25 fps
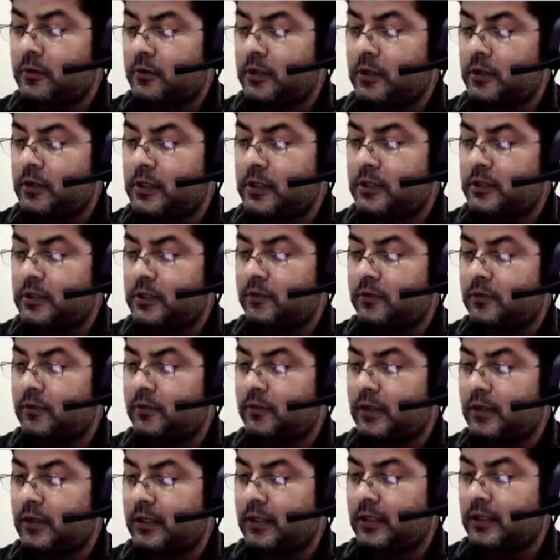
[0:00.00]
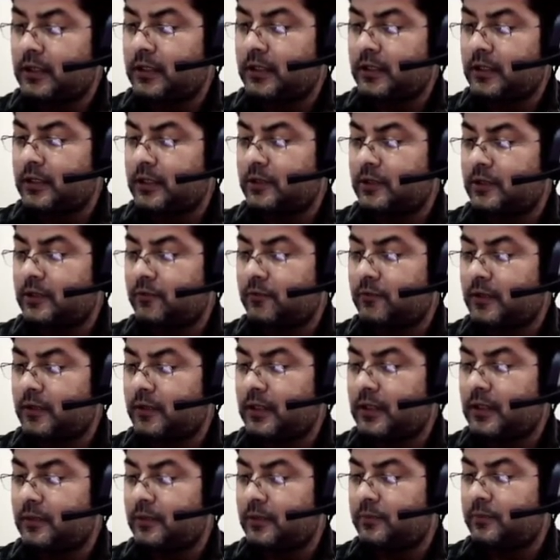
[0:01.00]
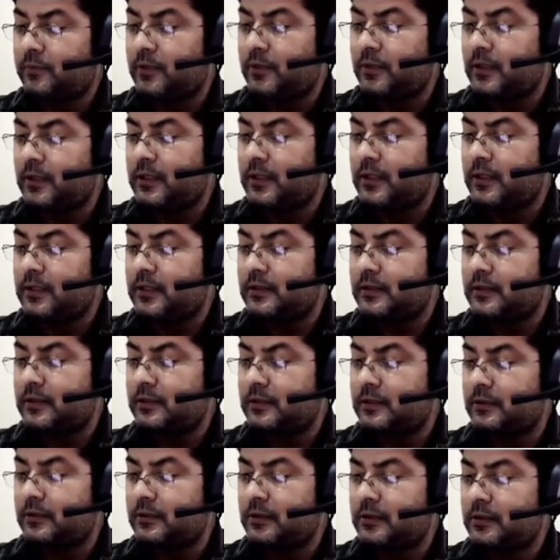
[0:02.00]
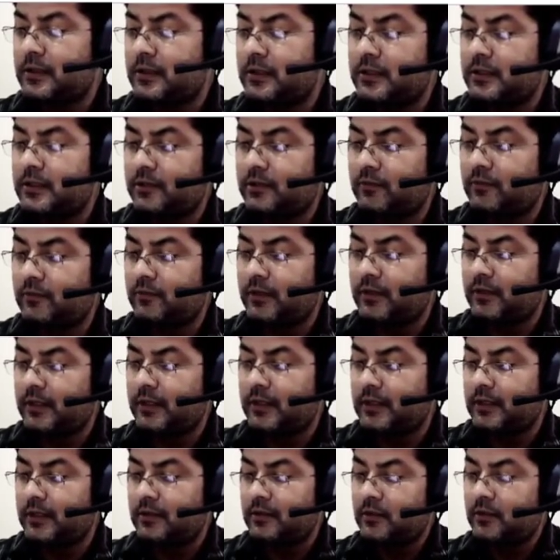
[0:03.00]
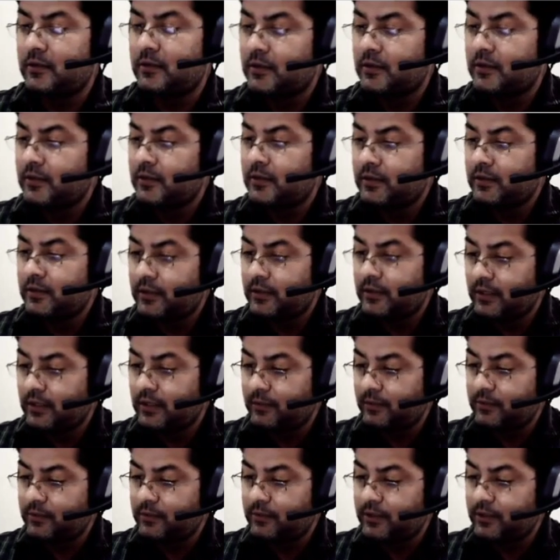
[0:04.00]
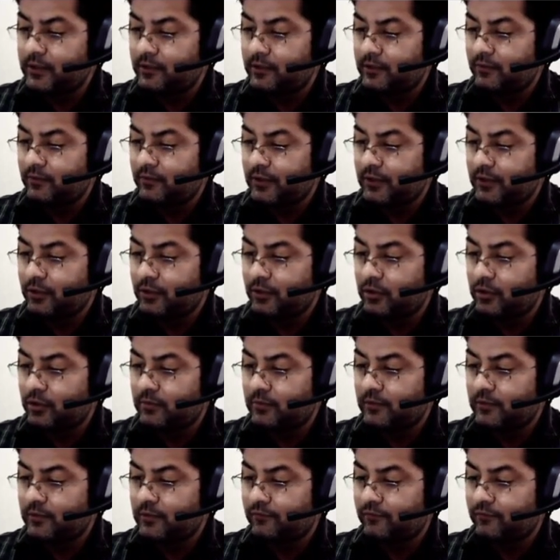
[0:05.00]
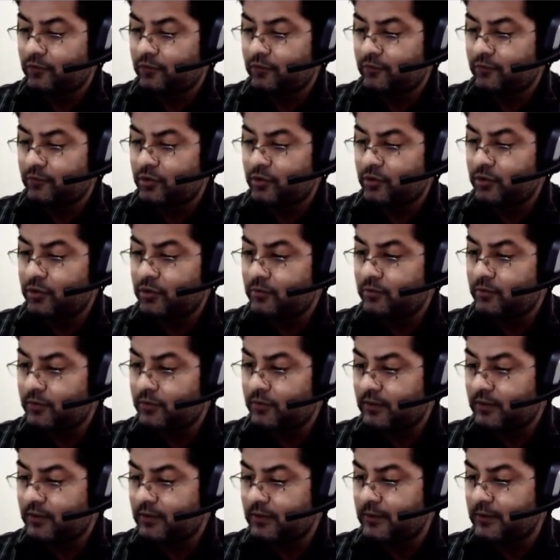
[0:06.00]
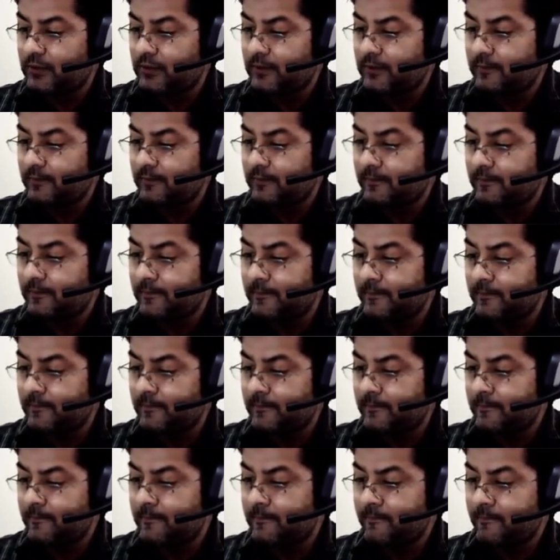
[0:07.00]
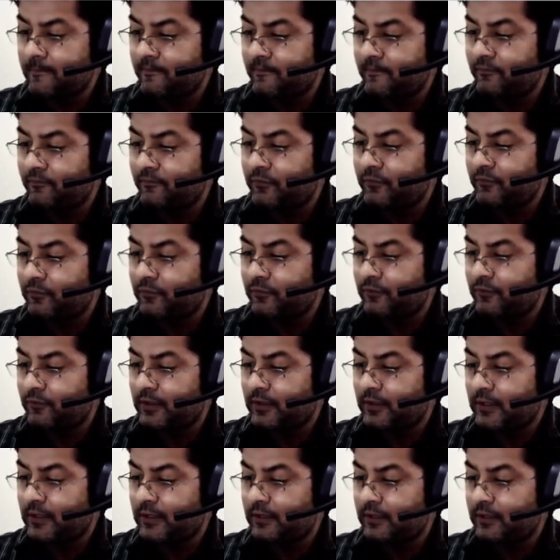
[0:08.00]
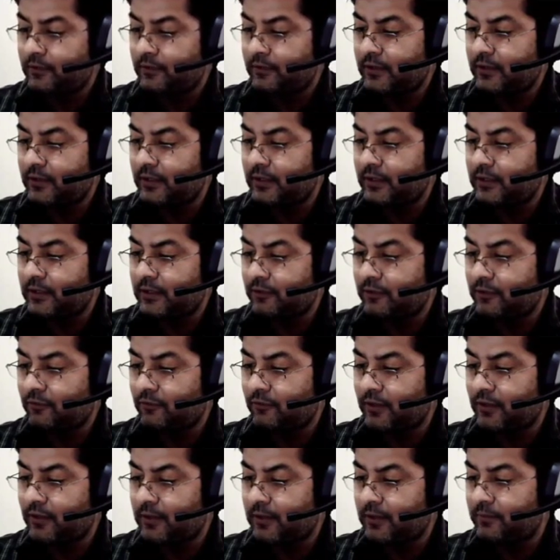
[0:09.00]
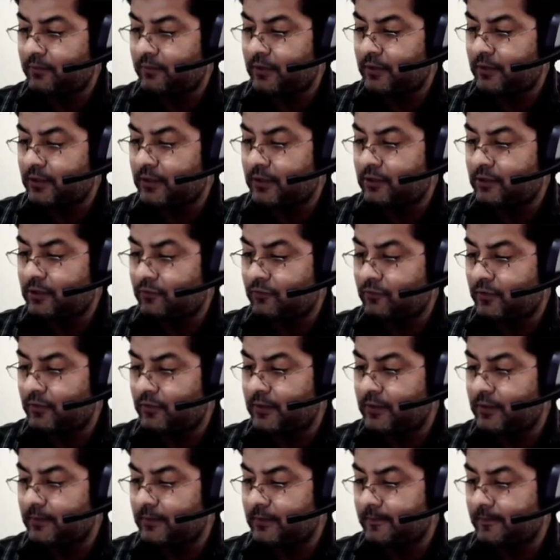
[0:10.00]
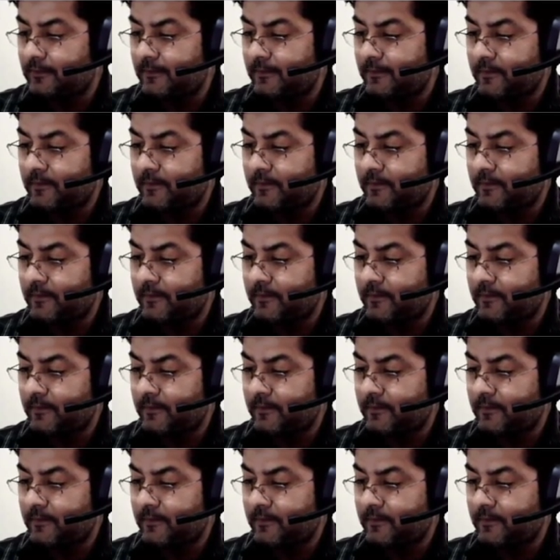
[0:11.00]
D square K square plus D square. Take B square common from the numerator. We have K square plus 1